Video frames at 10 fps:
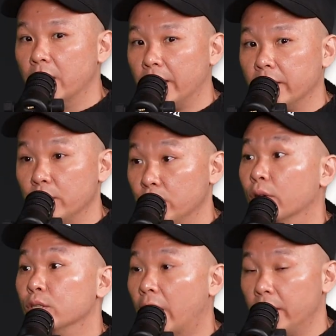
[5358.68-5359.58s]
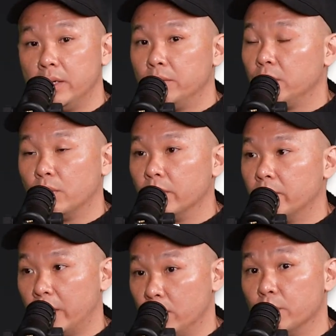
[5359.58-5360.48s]
like I literally told
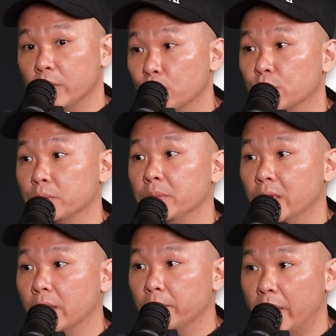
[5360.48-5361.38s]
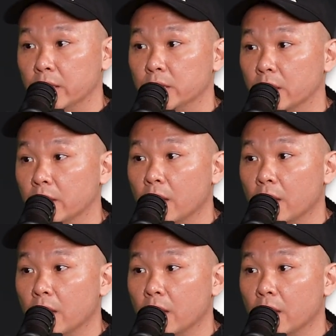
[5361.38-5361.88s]
him like, you're my social media manager.